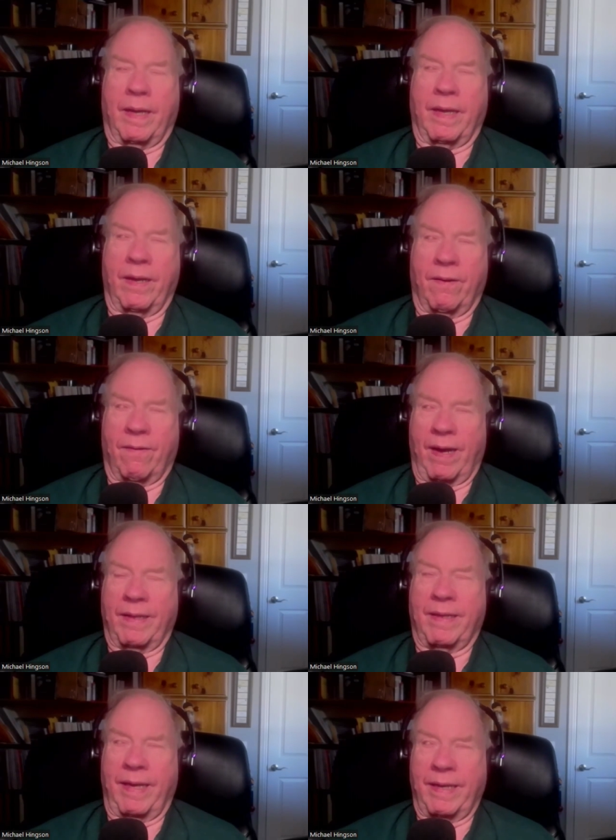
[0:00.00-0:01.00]
You know, I
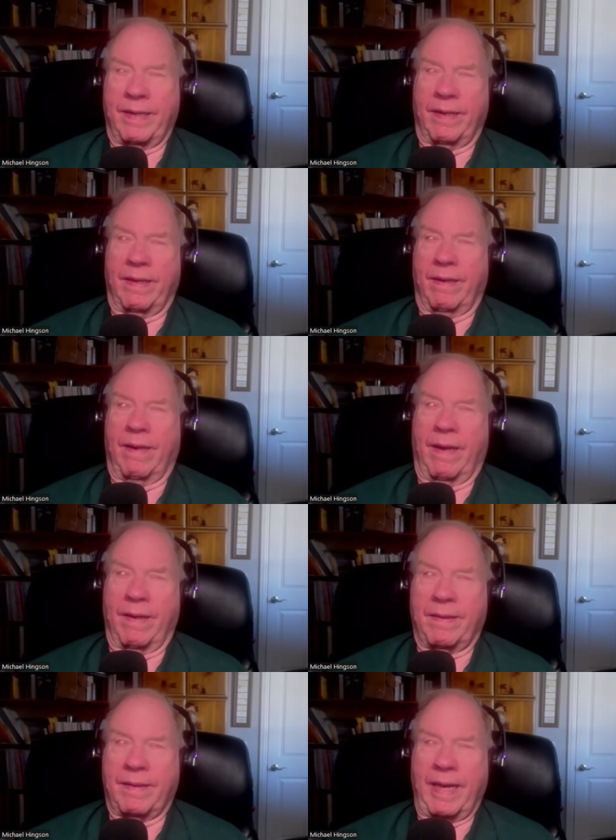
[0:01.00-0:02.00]
think
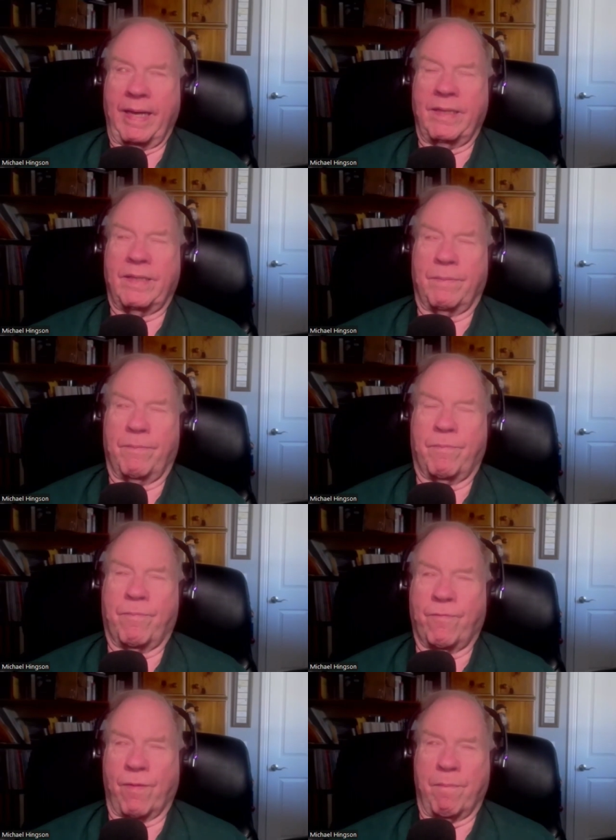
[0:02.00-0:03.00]
things,
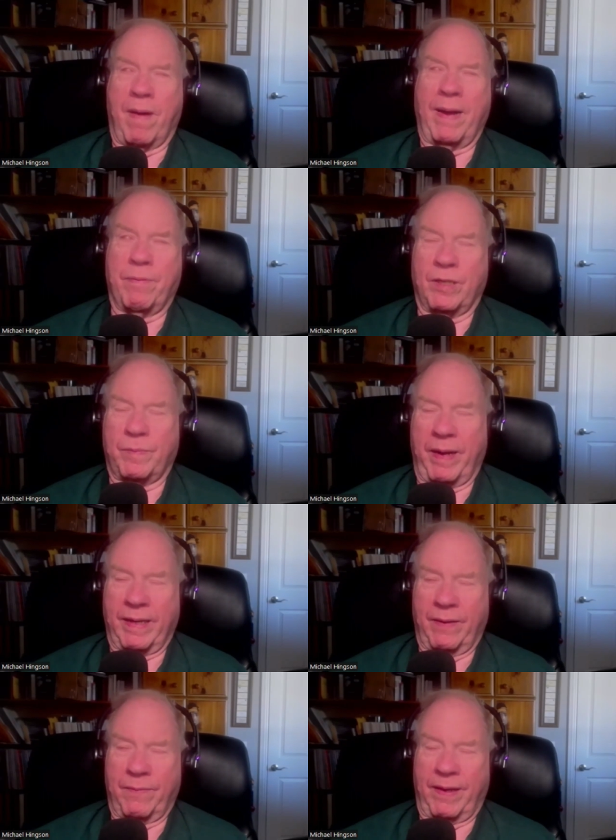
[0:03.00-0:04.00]
from my
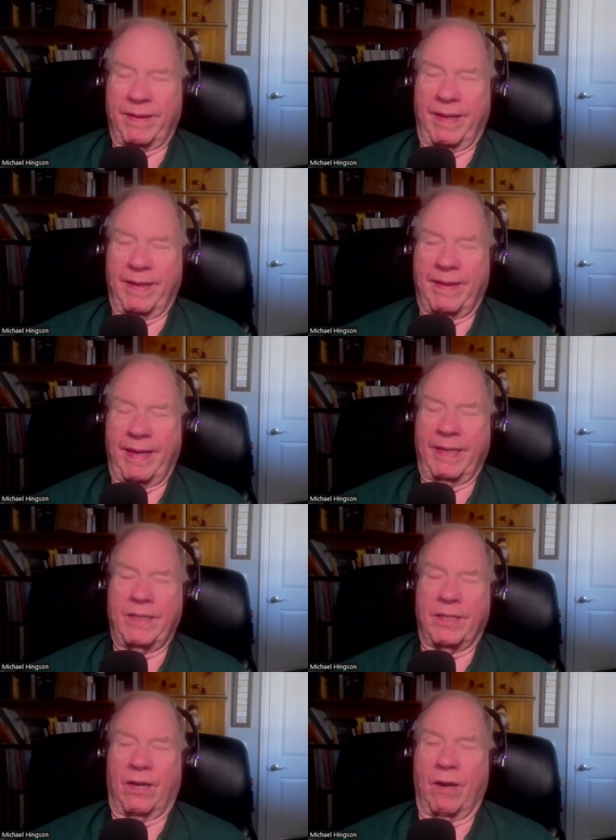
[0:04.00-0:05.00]
perspective, I think
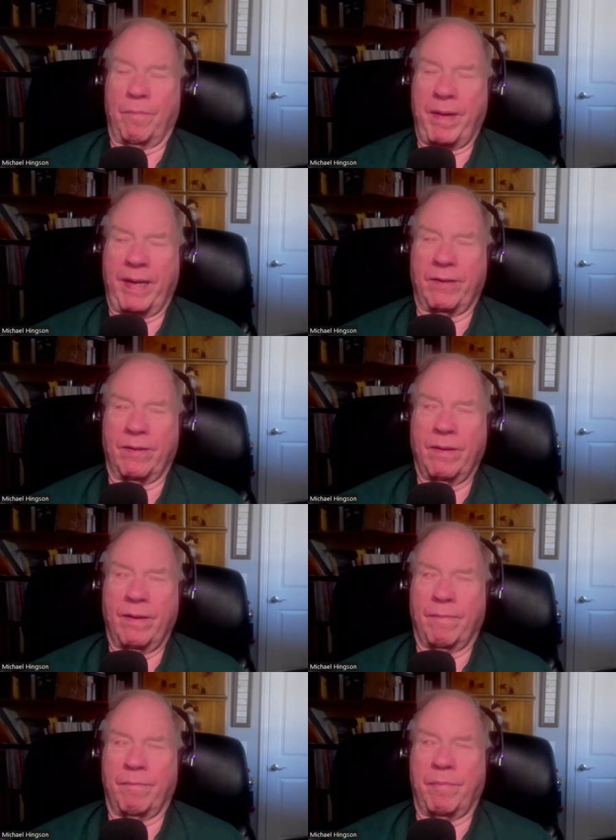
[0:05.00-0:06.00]
things are better,
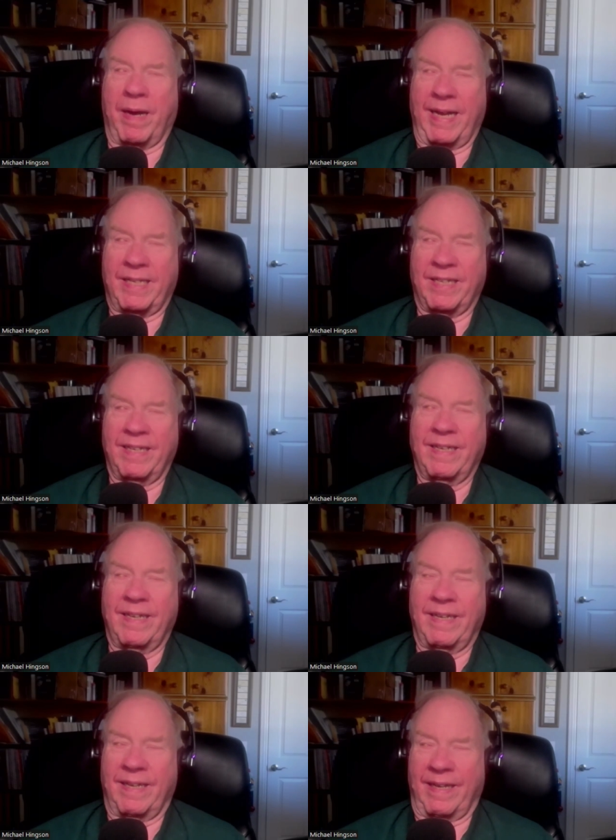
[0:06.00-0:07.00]
but,
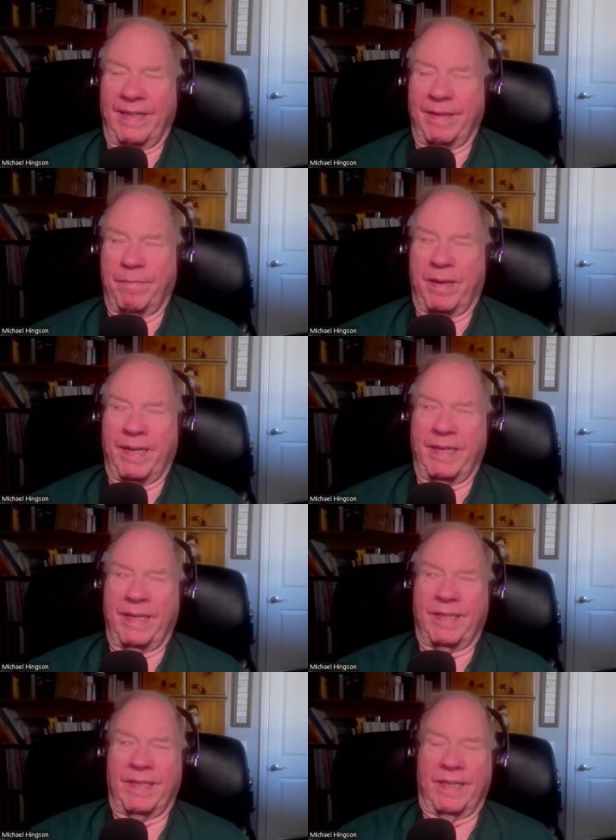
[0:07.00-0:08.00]
and the but
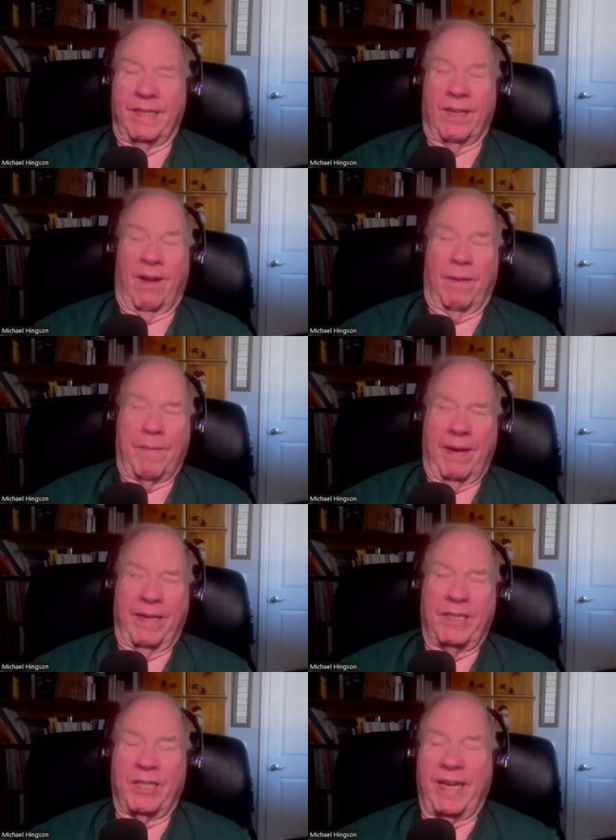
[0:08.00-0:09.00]
is that it's all about
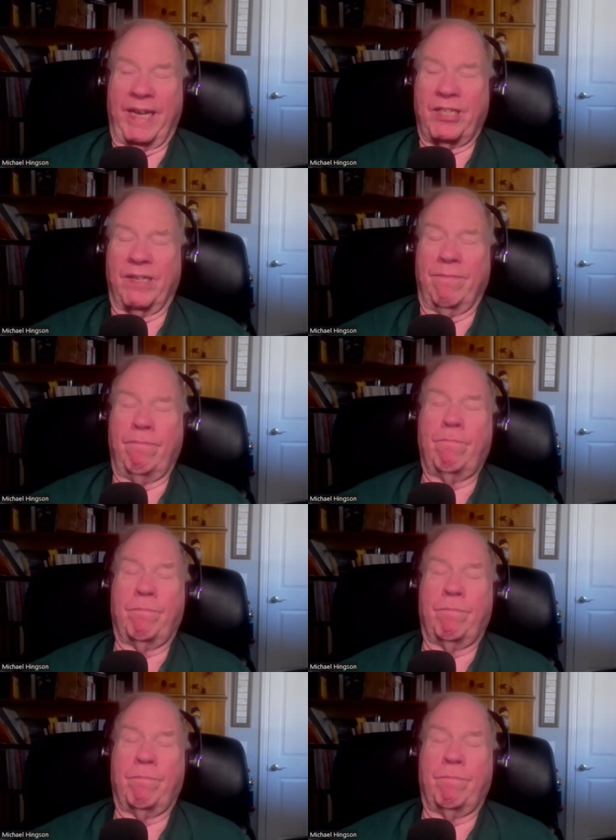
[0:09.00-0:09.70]
education.